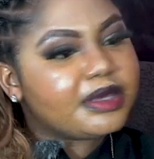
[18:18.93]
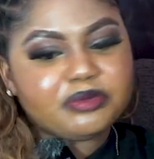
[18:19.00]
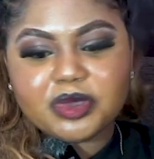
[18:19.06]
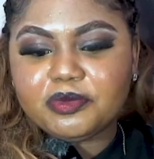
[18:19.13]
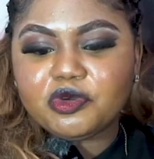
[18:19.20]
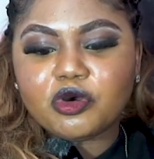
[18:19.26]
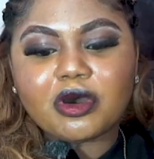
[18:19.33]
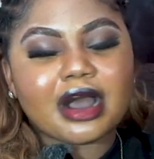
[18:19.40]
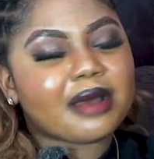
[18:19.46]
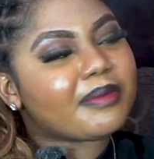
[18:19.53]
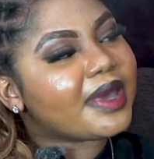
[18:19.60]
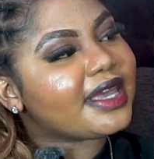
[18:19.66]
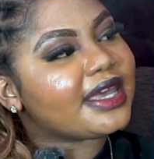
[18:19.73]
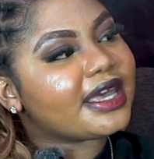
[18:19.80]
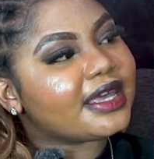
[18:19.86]
Bibi
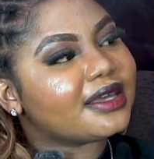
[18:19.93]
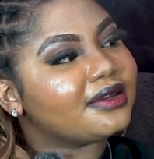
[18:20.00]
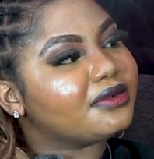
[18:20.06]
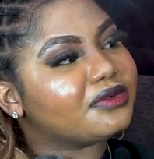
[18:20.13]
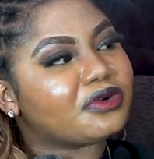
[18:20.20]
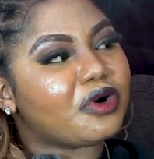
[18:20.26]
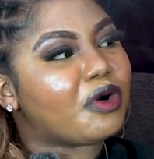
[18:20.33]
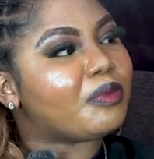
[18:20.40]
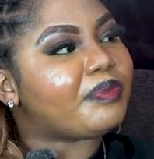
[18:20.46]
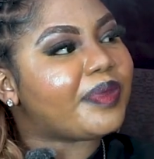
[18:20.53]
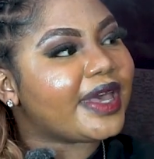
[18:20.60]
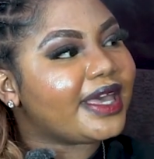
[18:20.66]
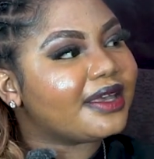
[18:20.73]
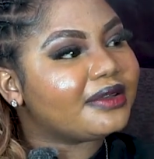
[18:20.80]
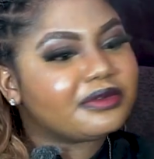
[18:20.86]
Ohameye
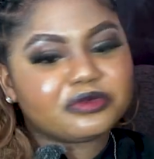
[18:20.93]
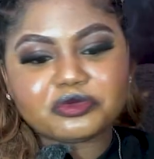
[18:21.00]
onpe,